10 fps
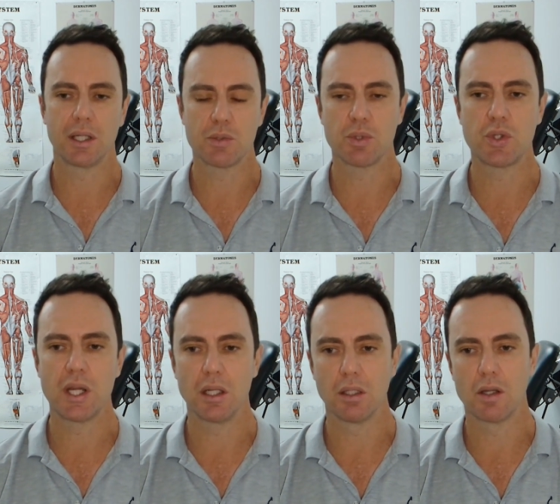as we
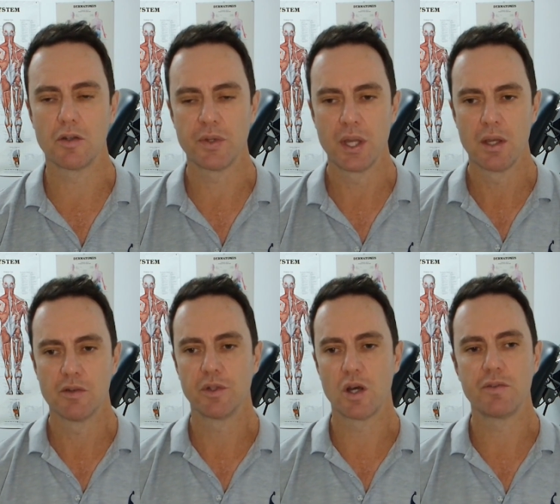treat a lot of
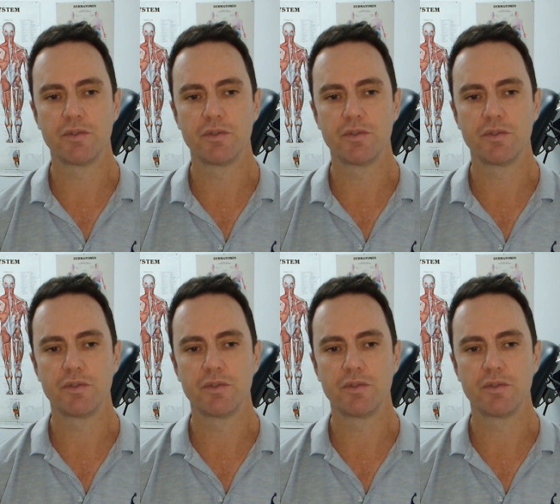fly-in,